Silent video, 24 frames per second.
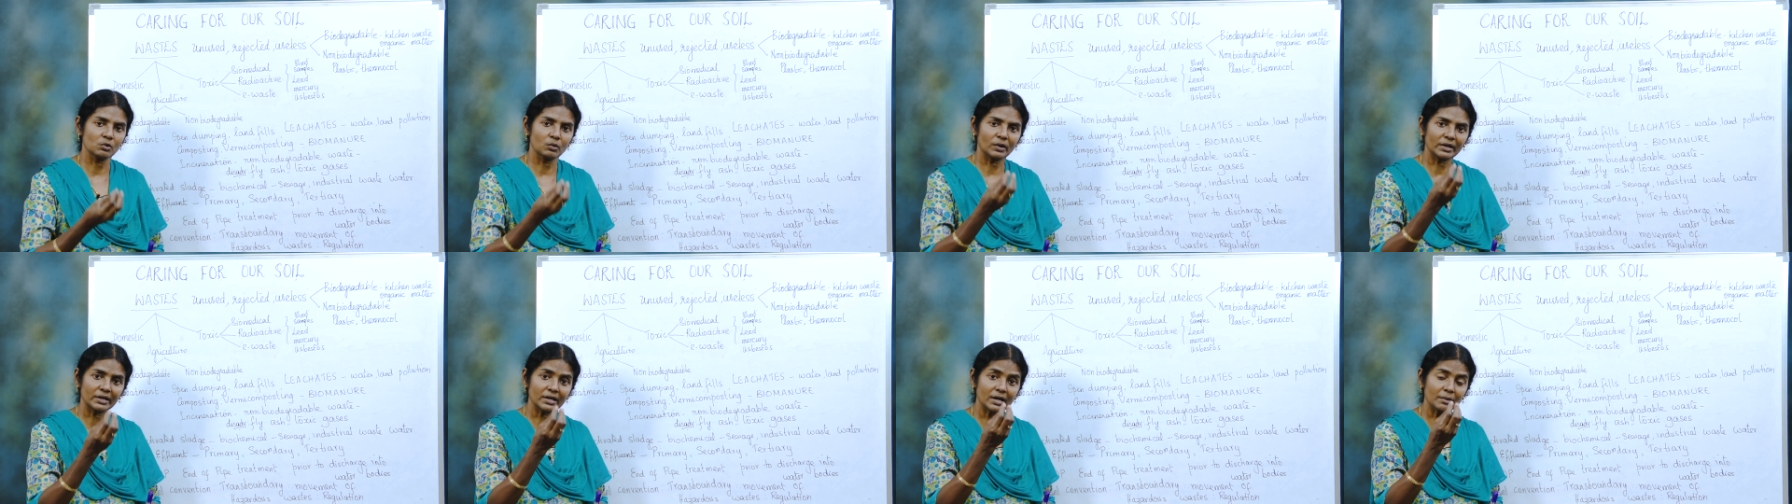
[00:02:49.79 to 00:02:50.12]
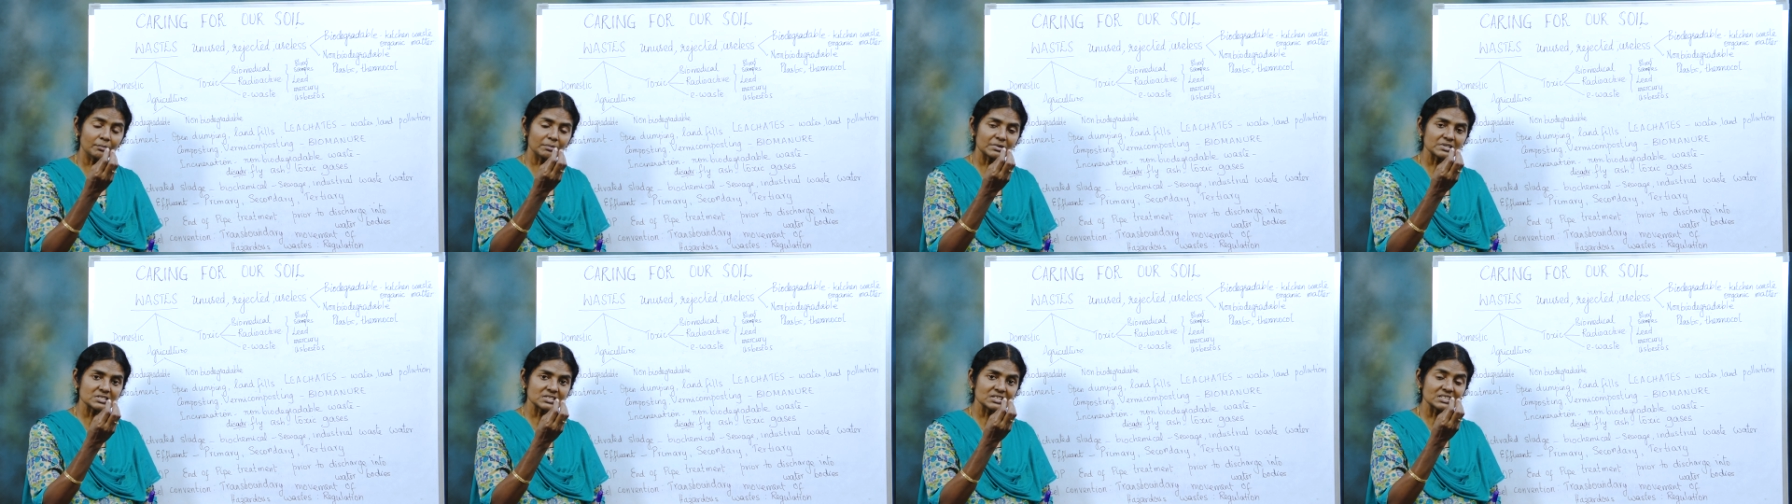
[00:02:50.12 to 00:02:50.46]
what
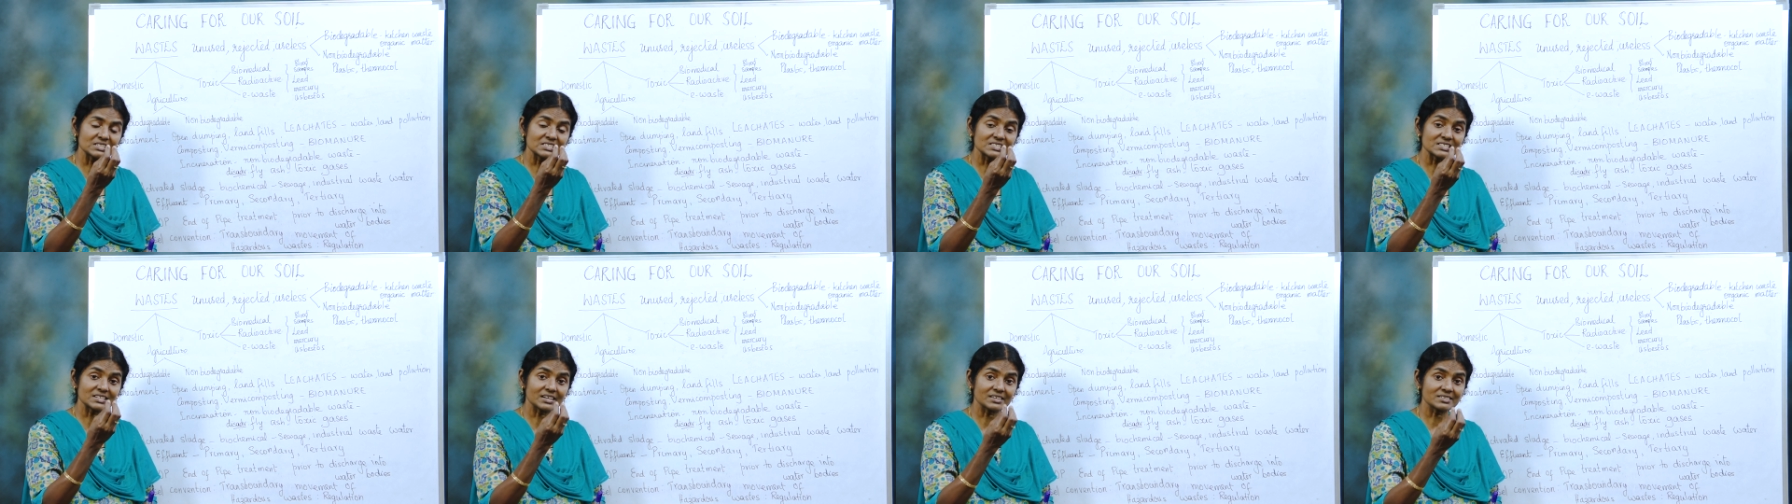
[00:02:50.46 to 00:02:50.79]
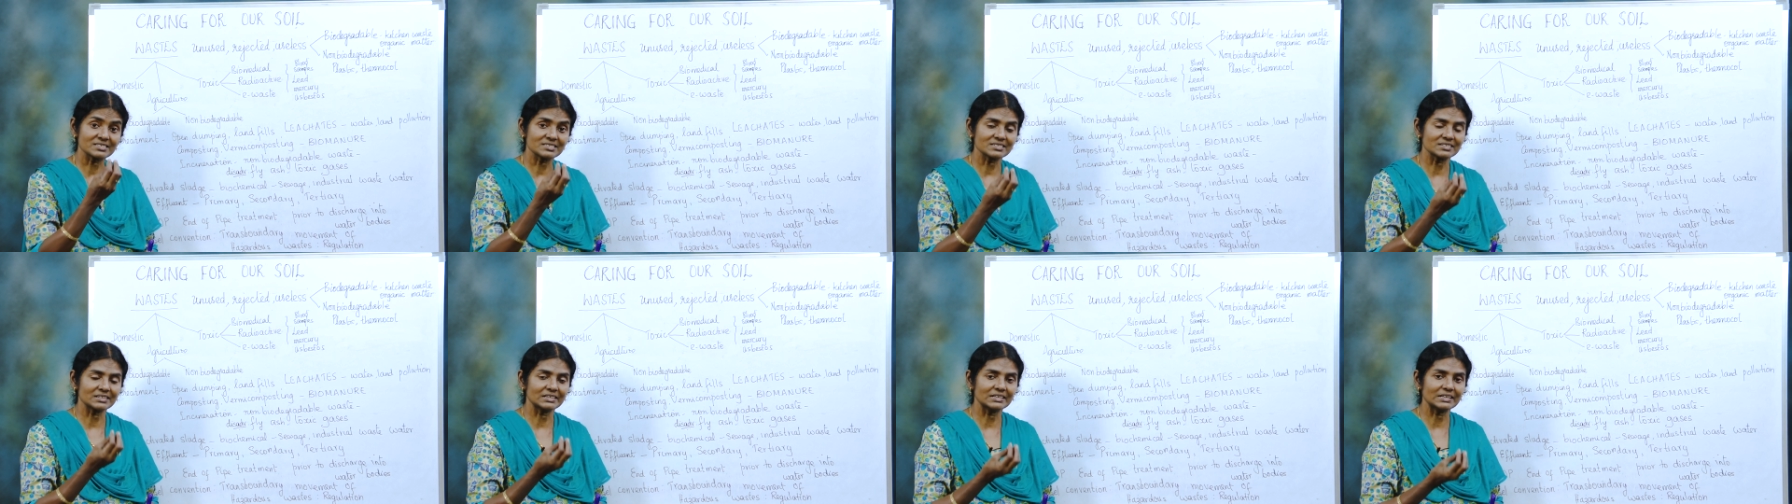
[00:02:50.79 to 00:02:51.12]
happens? It
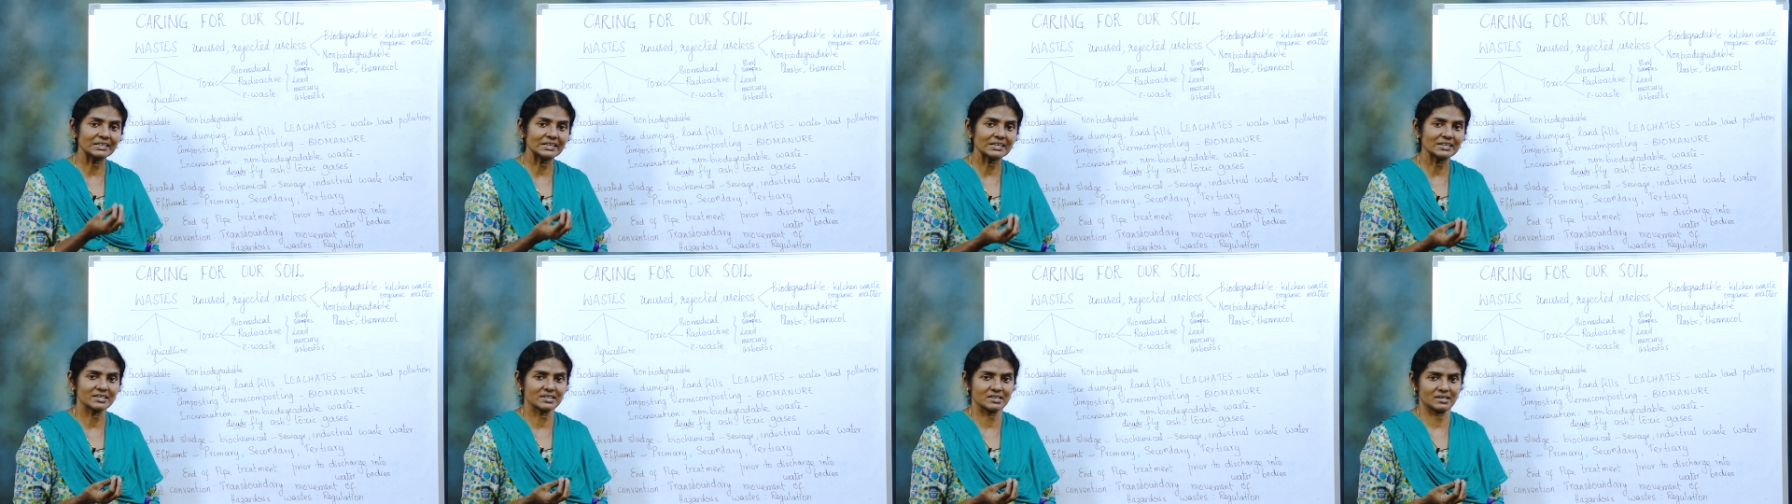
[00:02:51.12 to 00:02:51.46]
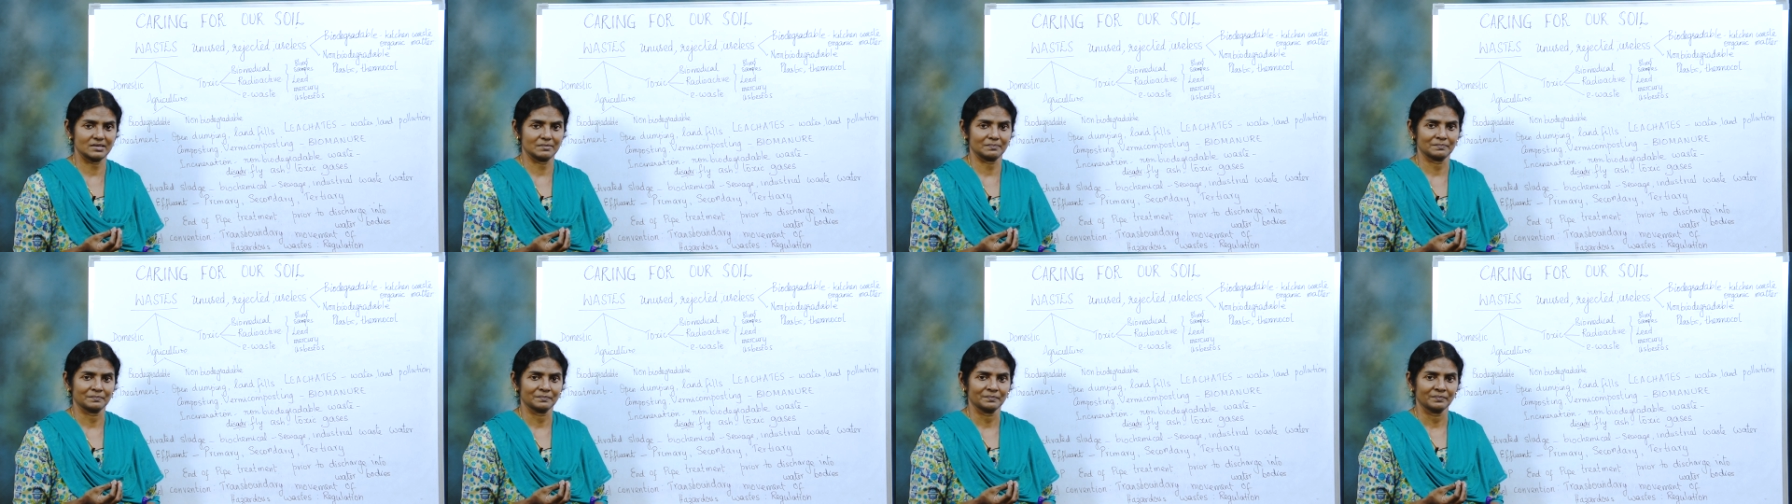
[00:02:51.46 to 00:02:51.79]
starts
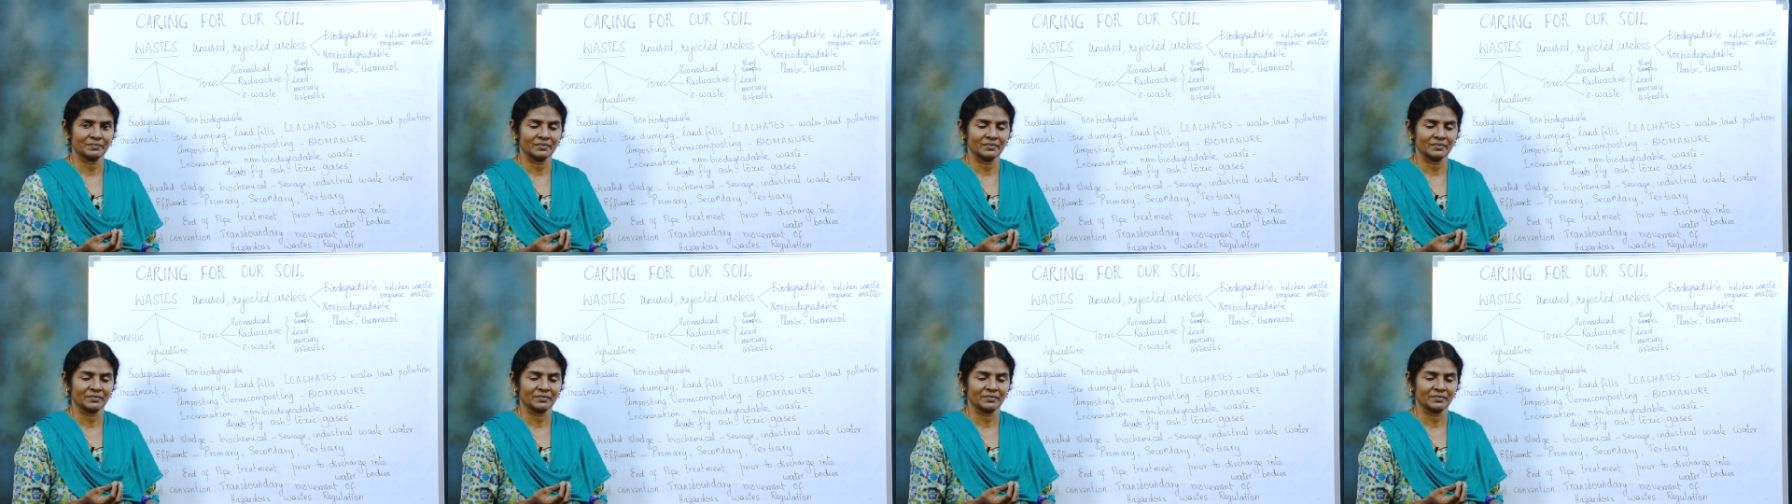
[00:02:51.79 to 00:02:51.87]
leaking.